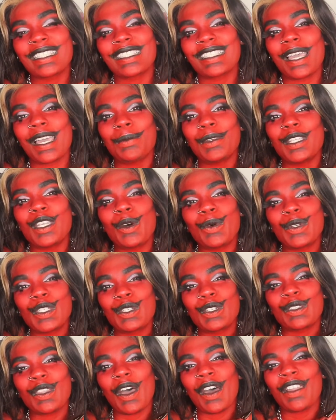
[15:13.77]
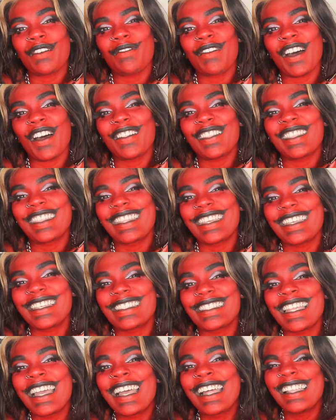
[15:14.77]
Let me know what you thought about this
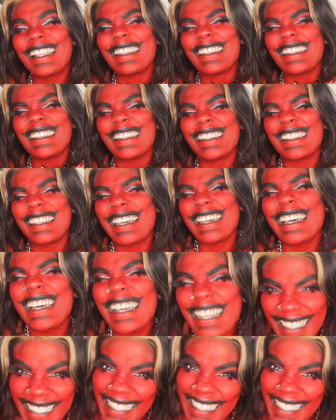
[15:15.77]
look.